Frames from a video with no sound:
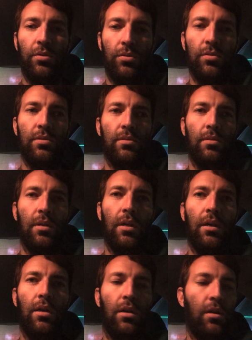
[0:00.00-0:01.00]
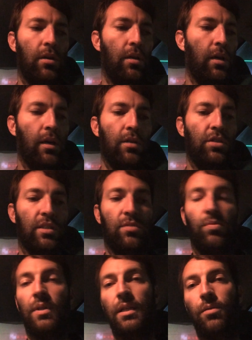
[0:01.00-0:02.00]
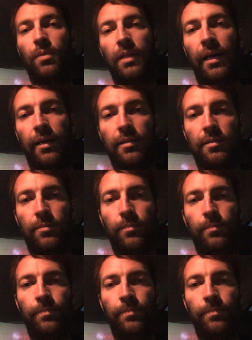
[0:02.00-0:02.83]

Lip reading: who's just really relaxed.